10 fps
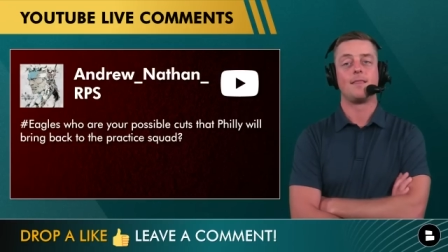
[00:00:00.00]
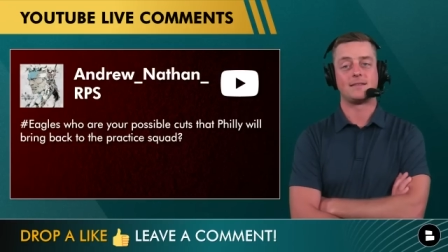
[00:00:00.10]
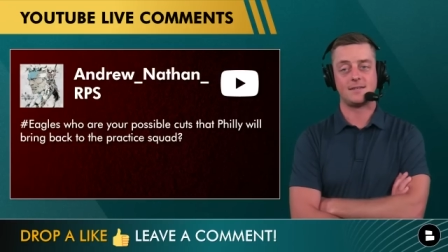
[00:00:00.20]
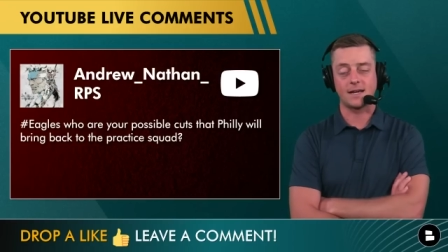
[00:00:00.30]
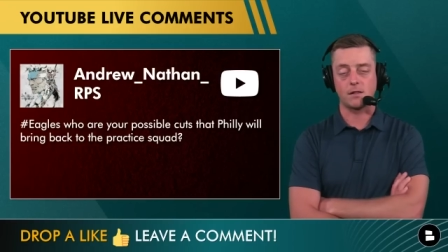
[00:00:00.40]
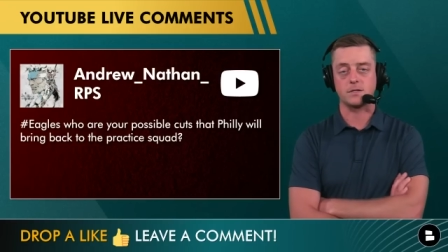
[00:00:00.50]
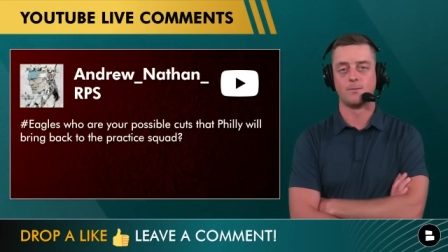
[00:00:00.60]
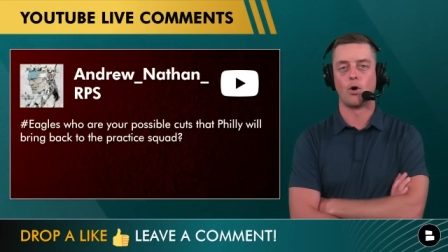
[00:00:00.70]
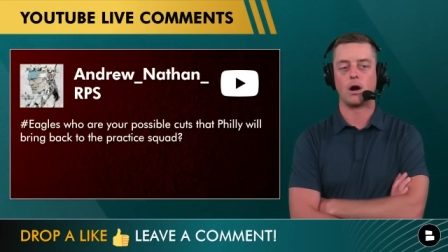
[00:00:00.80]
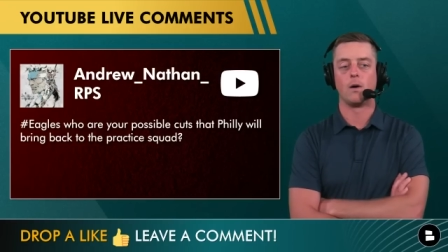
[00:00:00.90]
That's Nicholas
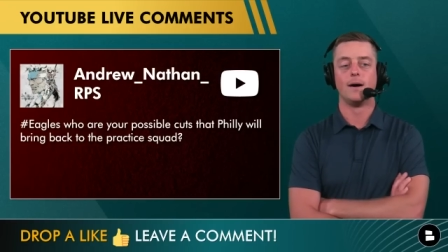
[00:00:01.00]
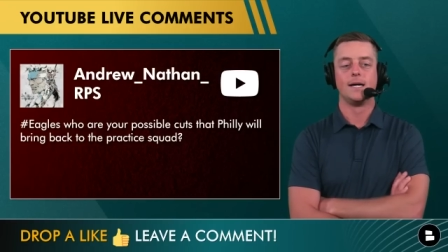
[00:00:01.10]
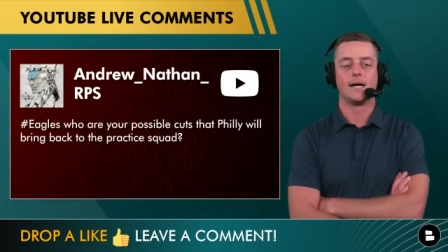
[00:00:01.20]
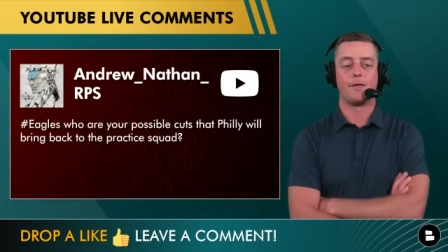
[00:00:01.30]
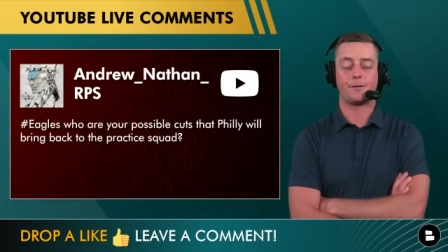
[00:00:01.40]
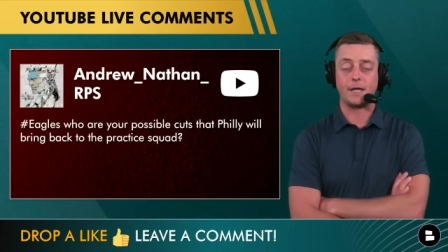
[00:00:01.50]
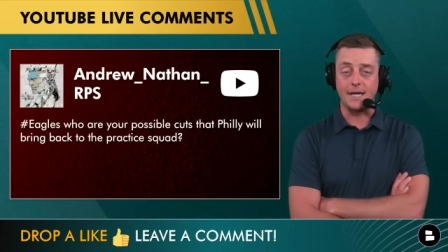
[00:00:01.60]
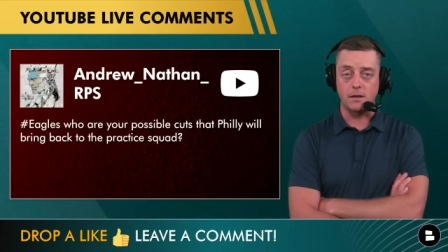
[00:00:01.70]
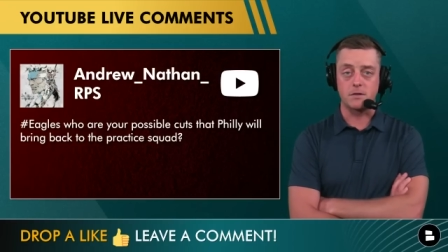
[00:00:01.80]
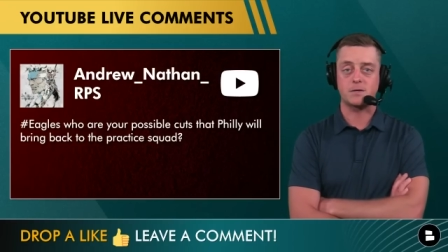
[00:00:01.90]
Morrow. I think that
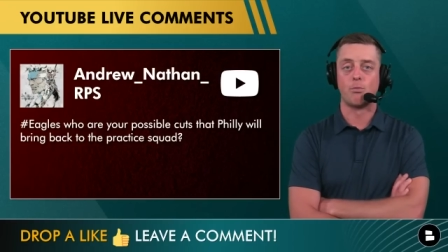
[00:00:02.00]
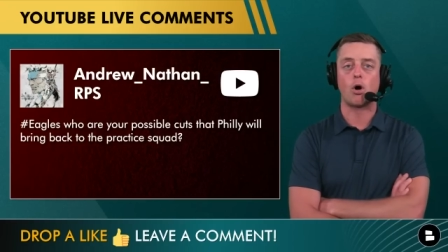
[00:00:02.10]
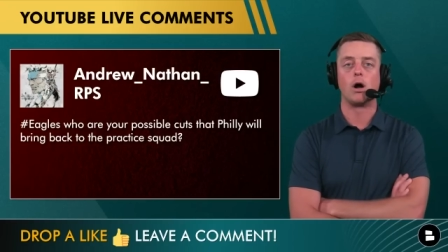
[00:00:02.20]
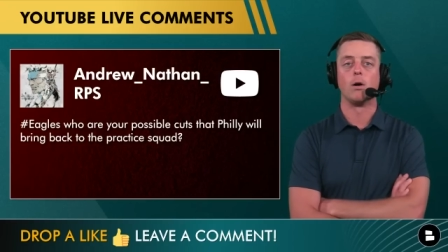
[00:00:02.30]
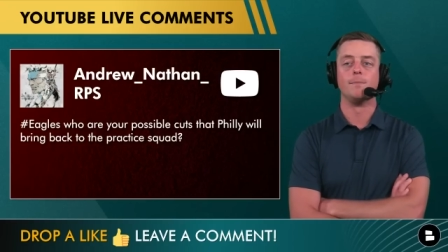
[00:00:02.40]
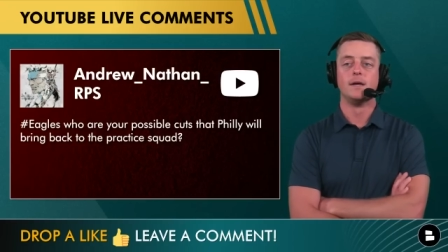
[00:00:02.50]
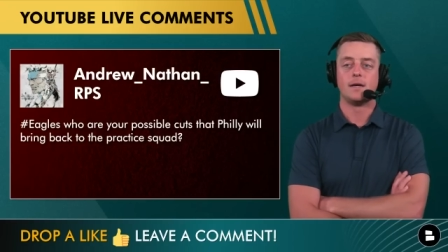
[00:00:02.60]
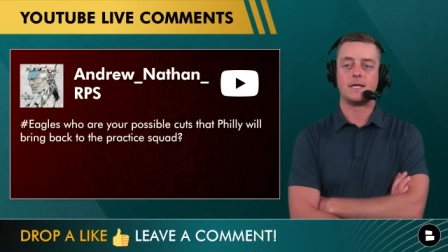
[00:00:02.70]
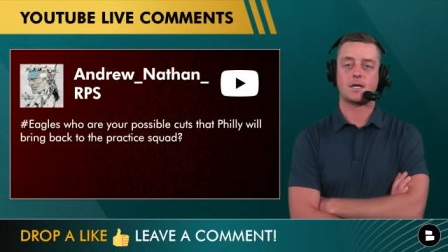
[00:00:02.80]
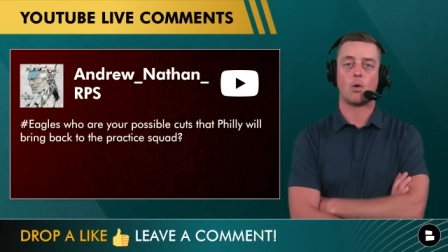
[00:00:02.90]
Nicholas Morrow
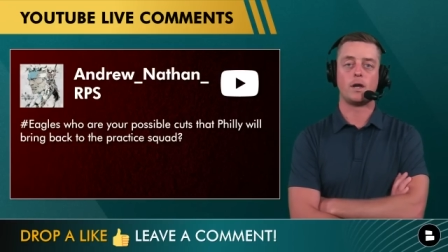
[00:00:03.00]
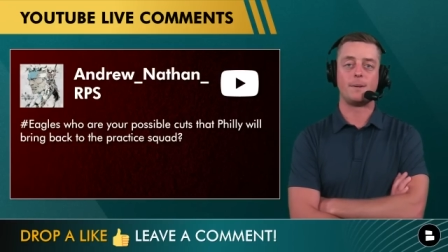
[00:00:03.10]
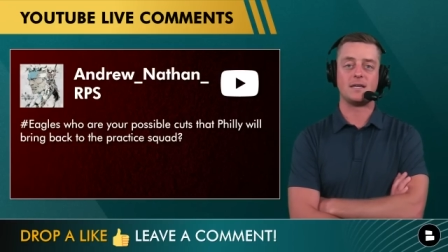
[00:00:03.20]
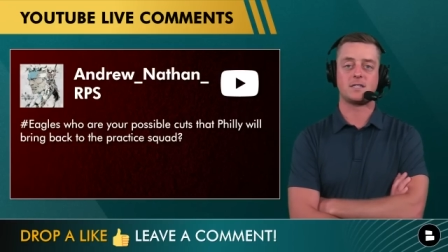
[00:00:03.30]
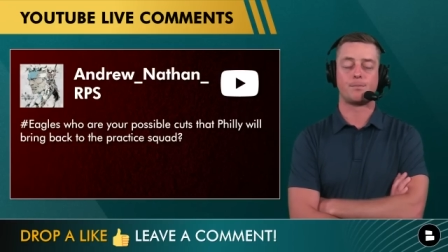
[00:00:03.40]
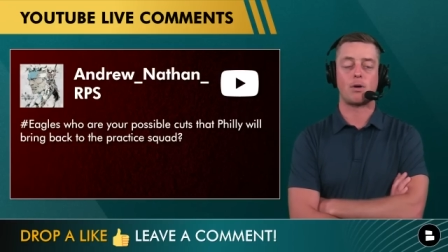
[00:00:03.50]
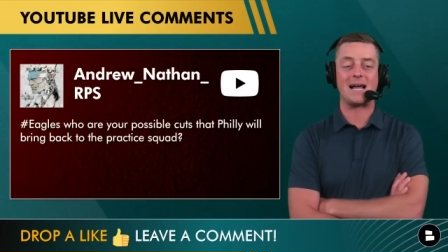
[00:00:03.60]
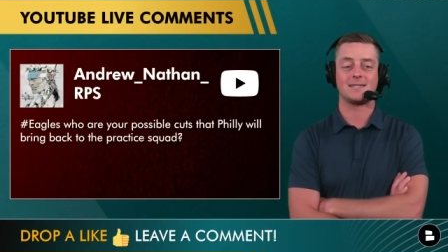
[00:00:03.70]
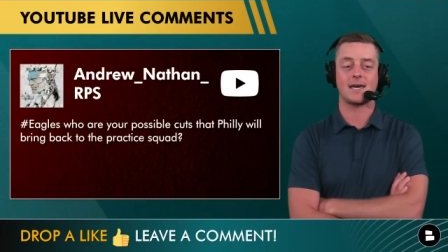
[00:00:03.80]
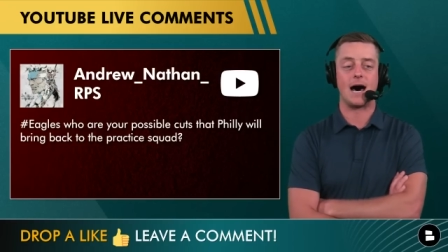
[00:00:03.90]
is going to be a
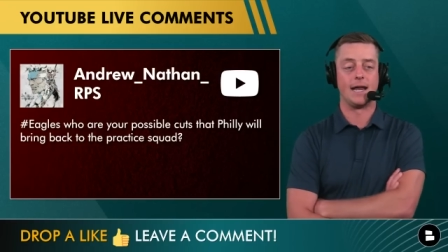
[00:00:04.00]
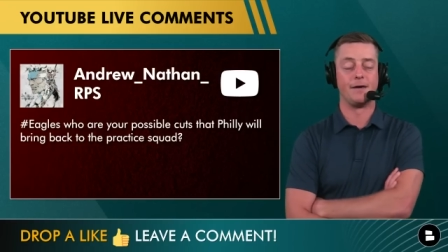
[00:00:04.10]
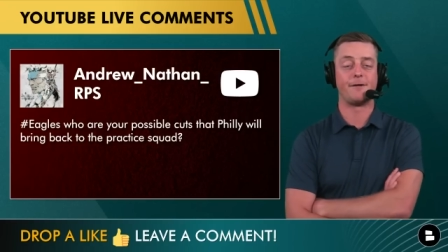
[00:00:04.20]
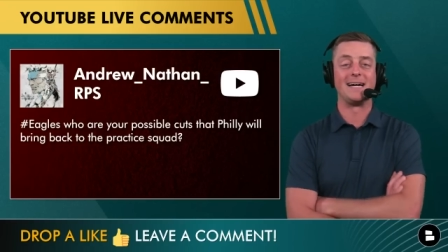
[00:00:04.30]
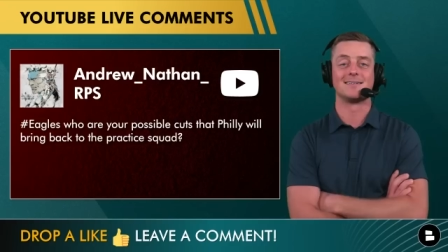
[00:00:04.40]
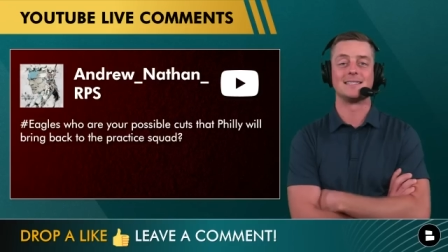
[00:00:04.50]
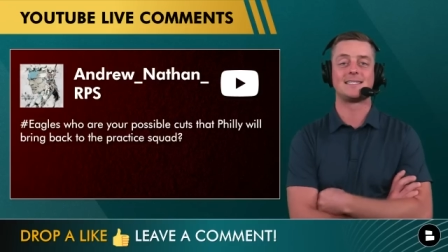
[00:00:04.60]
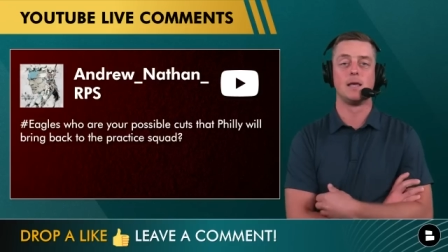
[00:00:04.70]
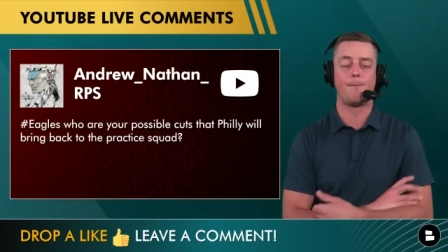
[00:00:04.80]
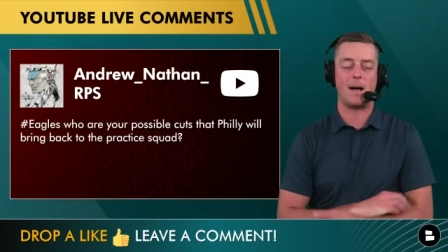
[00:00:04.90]
surprise cut. If Arryn
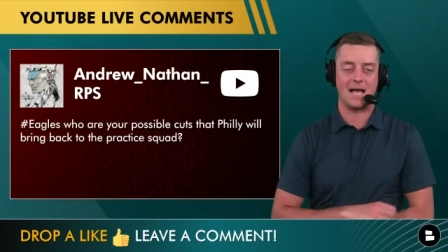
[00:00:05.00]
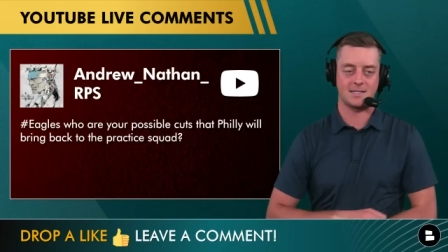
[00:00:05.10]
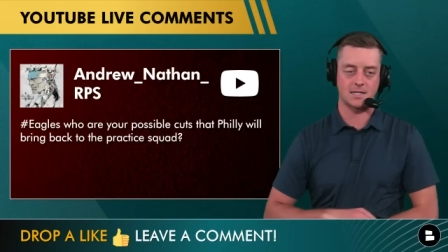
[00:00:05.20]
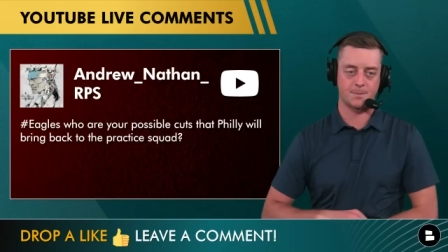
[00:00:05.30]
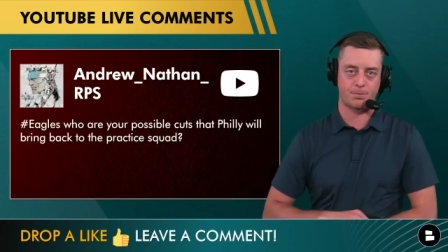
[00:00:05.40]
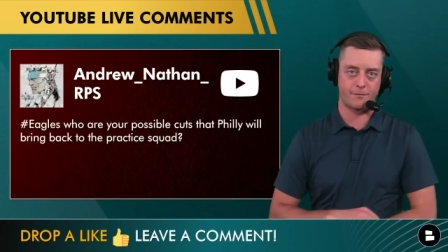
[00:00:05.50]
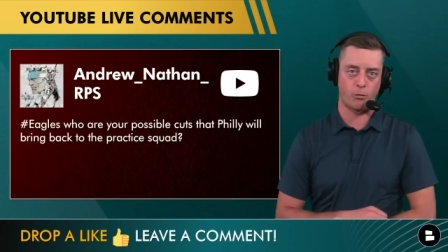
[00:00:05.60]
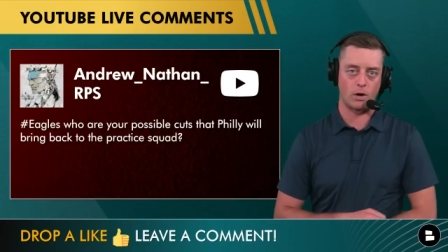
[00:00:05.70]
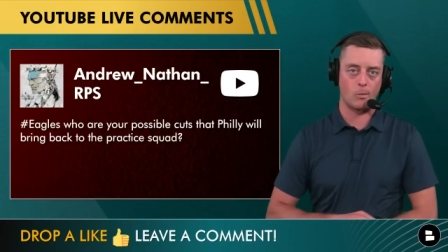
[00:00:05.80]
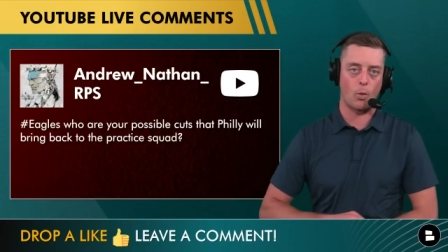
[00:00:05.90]
Siposs doesn't
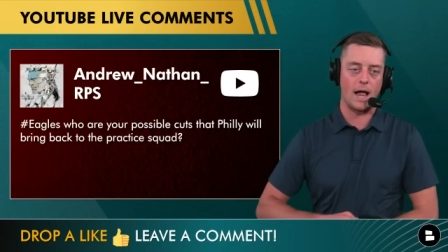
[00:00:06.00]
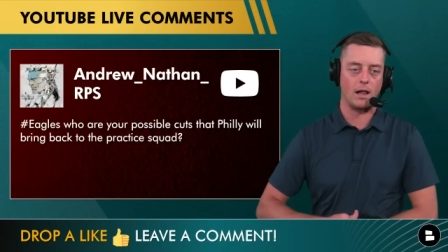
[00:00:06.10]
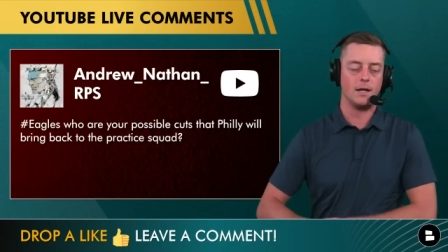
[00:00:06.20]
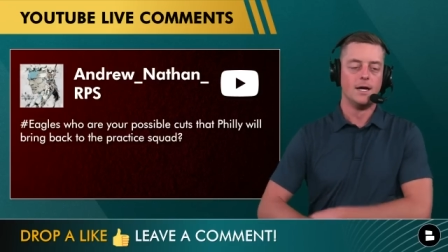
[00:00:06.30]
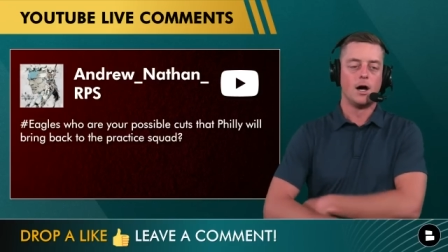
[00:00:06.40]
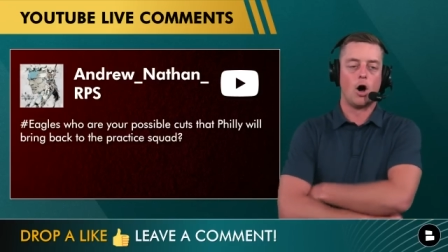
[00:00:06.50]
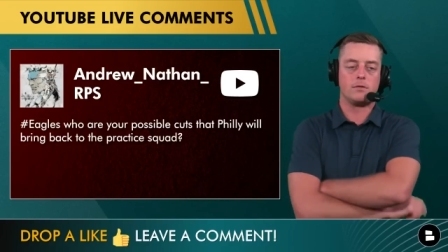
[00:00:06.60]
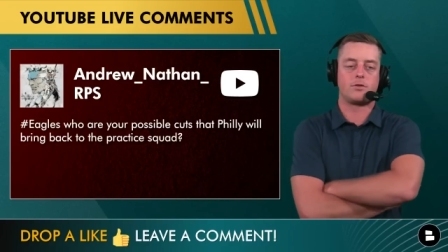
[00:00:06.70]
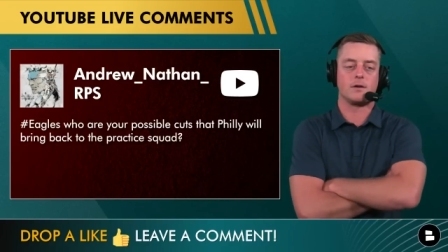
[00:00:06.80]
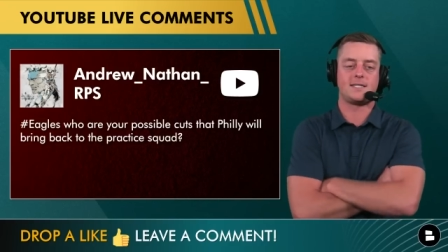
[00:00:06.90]
perform well on
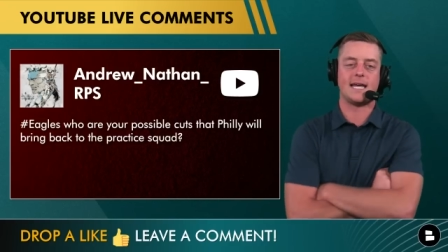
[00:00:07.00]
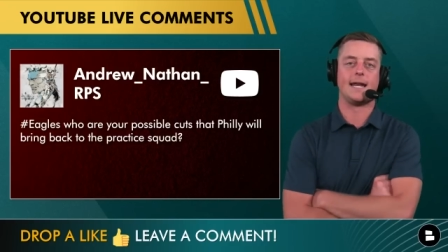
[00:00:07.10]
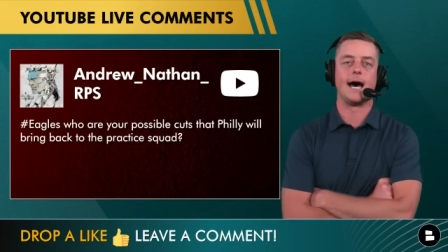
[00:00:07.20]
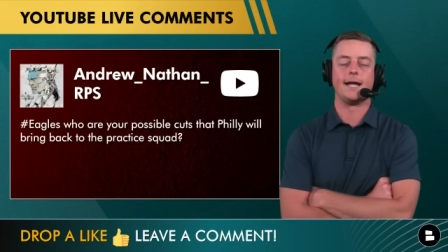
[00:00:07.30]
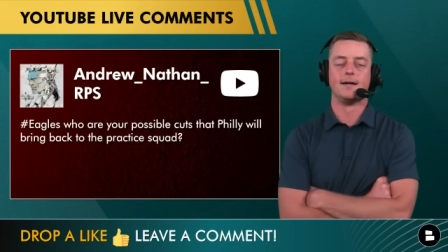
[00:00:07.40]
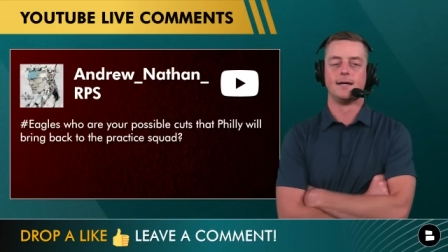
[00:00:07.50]
Thursday night,